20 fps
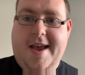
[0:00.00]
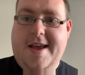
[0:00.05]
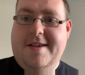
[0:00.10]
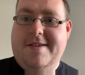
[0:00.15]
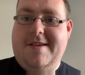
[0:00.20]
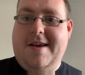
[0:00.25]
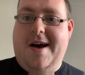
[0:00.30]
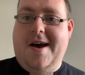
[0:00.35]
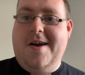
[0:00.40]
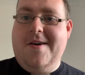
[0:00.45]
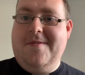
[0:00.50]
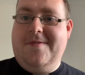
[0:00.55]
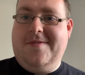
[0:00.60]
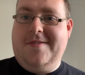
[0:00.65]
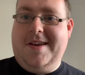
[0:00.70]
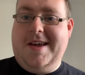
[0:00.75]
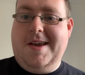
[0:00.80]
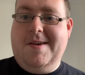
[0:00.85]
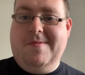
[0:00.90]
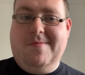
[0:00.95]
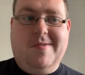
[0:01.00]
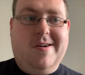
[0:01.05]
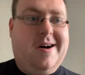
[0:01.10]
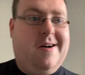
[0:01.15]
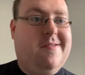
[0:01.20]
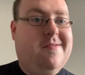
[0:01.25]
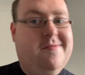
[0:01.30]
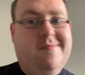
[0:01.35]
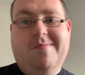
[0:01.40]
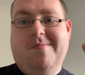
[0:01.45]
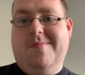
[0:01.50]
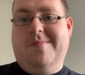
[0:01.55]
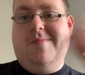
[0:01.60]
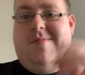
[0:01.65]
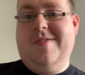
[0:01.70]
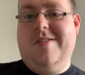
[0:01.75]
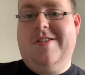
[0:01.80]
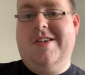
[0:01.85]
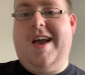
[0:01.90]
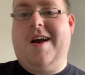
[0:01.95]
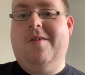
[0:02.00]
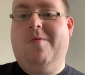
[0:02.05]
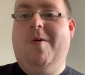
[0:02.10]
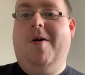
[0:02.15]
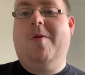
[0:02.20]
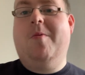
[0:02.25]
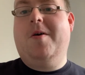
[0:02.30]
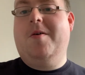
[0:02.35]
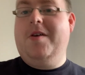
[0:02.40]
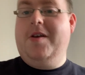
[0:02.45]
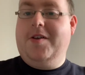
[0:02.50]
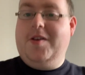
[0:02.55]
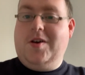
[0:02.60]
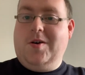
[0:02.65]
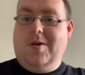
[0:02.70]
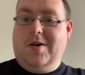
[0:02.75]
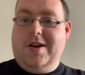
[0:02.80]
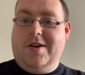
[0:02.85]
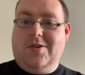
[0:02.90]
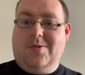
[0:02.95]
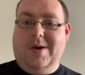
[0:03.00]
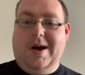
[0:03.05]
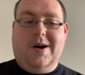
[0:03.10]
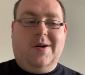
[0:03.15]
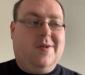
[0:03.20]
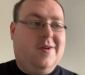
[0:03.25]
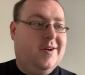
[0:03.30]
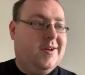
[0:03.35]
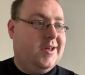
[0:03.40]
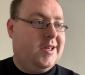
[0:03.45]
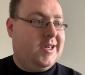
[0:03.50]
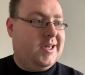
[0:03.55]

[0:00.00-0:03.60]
So hopefully, well, check with one where you can call it as well.